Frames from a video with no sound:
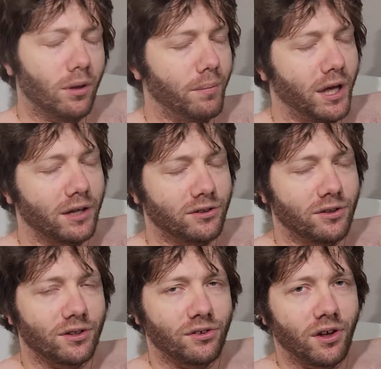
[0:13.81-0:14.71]
back to
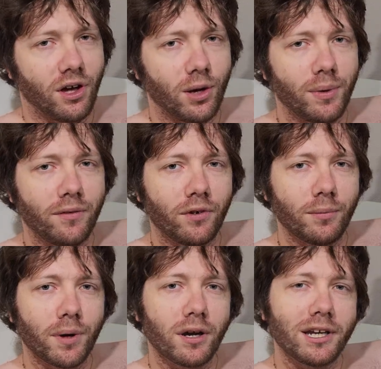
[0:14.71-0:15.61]
the tub,
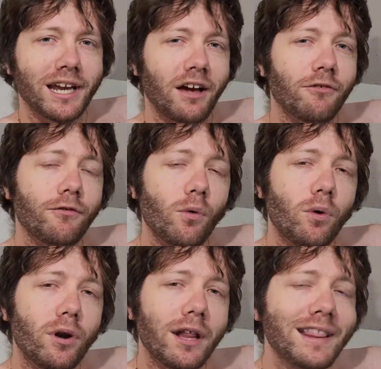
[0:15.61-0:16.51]
everybody. Now,
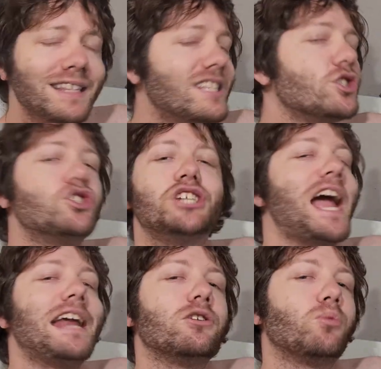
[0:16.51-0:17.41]
for this
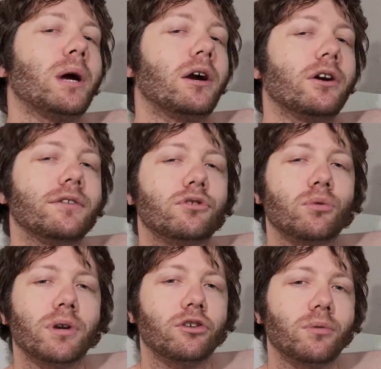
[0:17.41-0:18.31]
January of
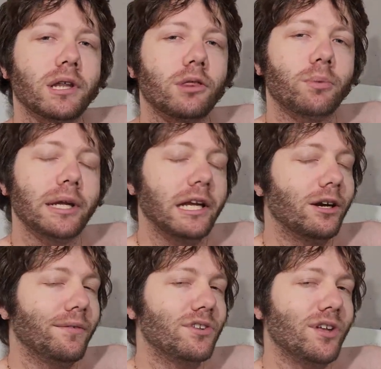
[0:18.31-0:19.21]
2023
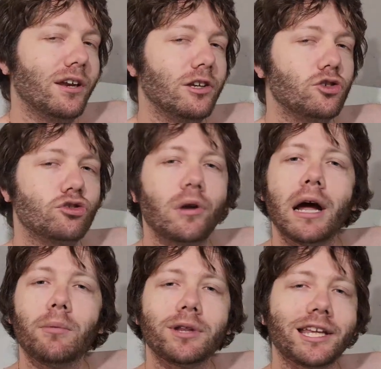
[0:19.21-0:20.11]
here, I've decided to
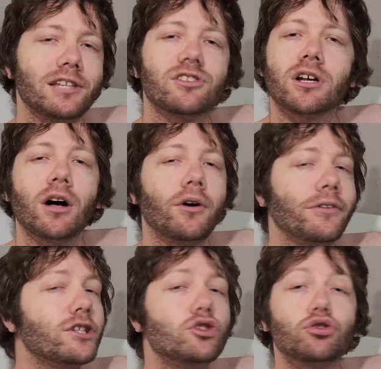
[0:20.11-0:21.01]
try what the kids are
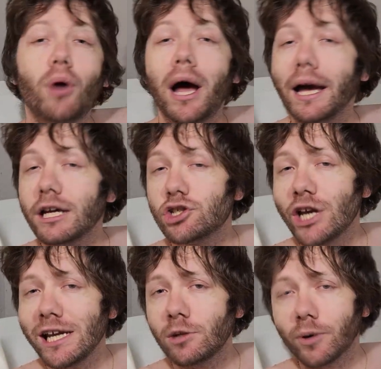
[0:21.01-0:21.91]
calling the dry
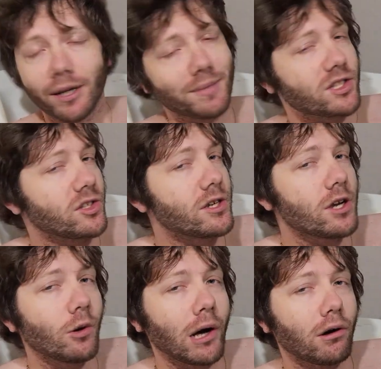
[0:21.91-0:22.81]
January. That means
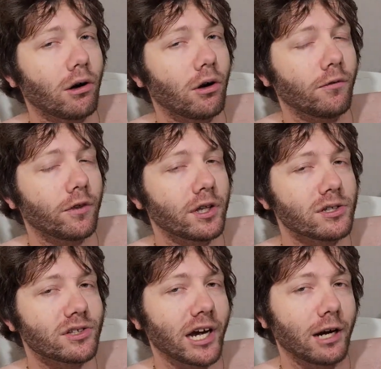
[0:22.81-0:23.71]
no alcohol for the
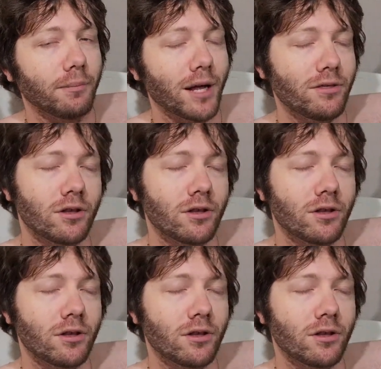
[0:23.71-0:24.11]
entire month.